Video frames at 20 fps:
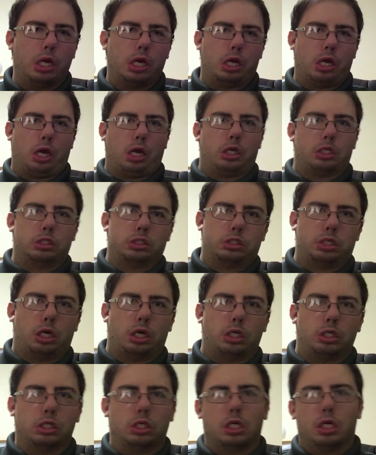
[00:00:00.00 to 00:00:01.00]
And
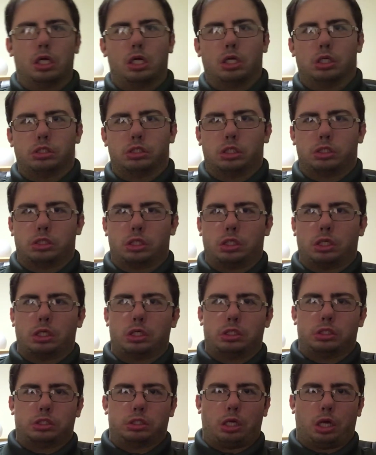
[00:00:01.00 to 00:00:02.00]
so the
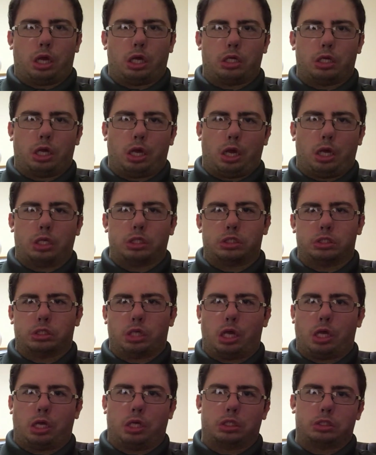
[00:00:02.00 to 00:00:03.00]
Windows 10S,
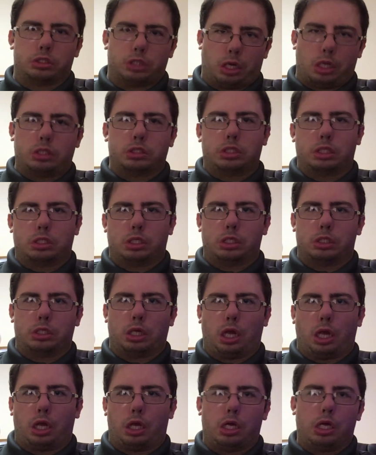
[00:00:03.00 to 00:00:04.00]
they can finally
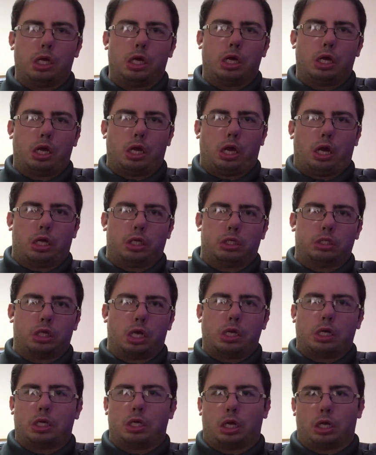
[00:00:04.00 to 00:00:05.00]
do that, and
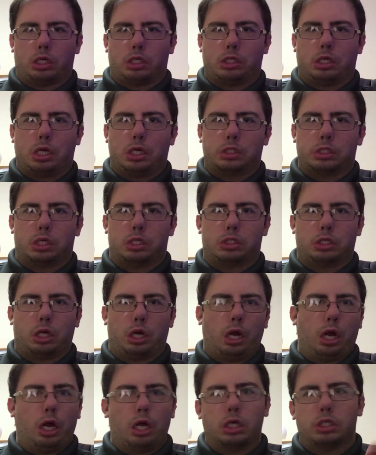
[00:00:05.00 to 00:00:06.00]
they can argue it's
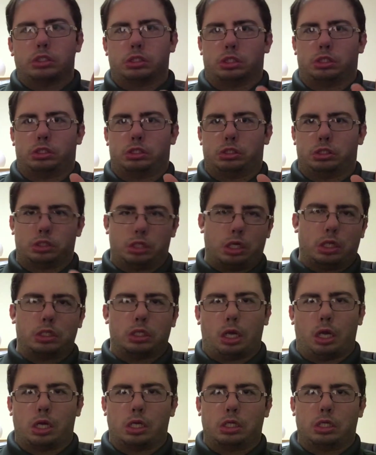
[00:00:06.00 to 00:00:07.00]
all for
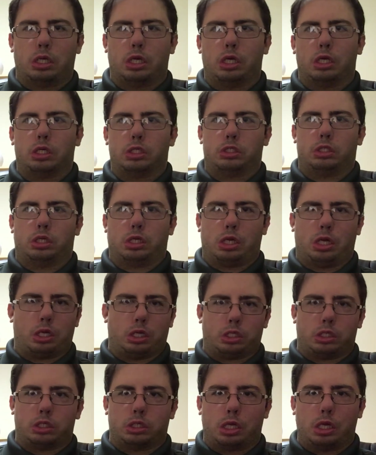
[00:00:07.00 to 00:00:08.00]
streamlined
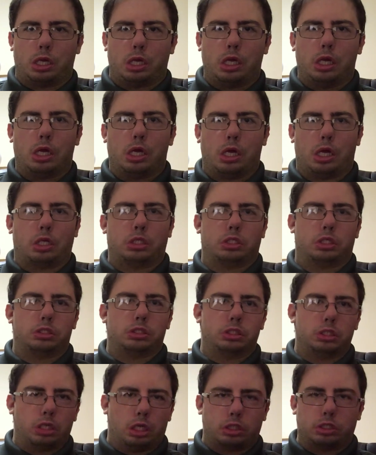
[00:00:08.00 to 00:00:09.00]
security and
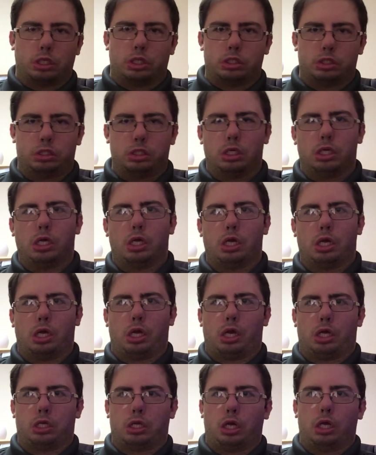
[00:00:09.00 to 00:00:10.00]
performance
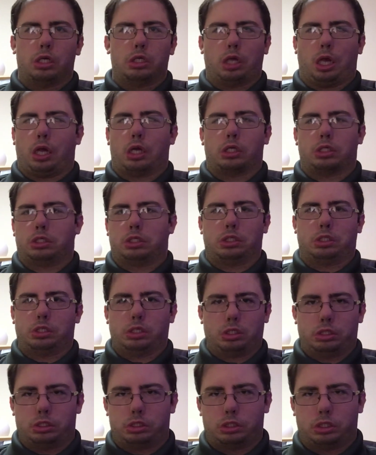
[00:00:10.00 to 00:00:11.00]
and all that
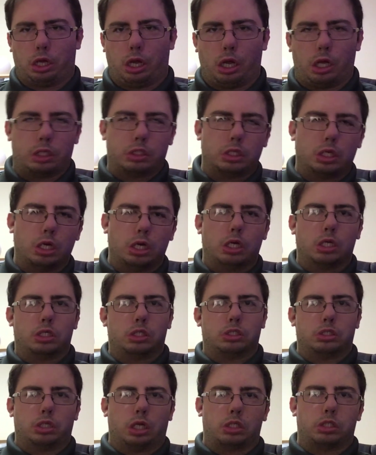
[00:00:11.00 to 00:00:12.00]
good stuff.
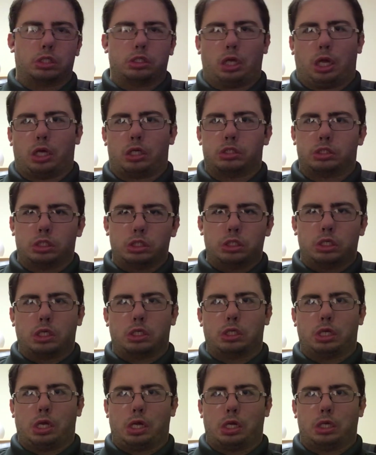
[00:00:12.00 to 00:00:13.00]
But what that really
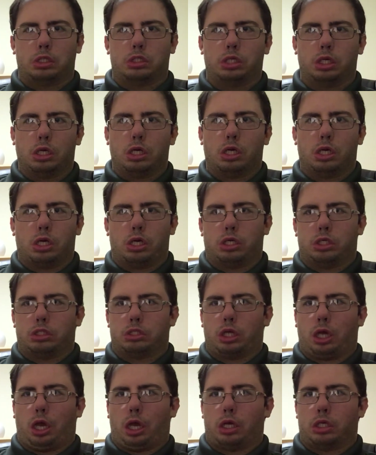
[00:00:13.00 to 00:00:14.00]
means is
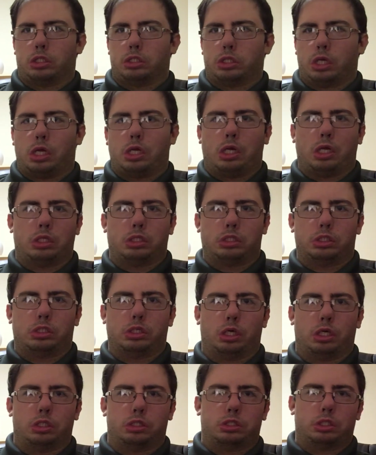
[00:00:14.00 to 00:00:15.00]
that they can
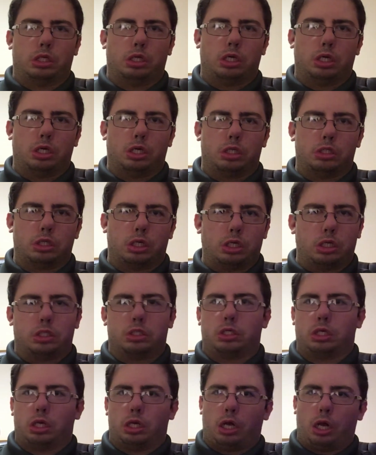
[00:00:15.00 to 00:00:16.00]
just
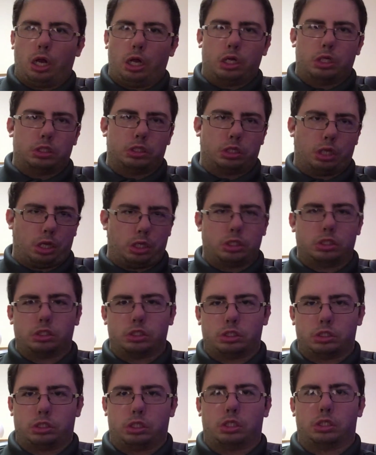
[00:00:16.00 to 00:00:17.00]
push all
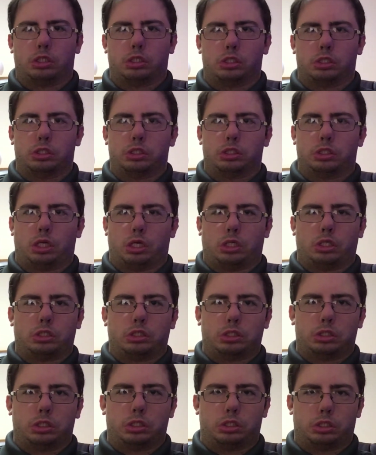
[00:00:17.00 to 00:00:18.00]
their
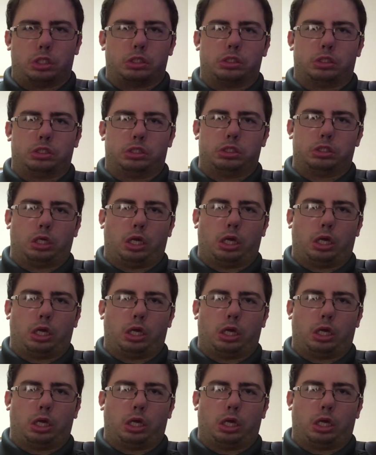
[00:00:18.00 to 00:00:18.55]
services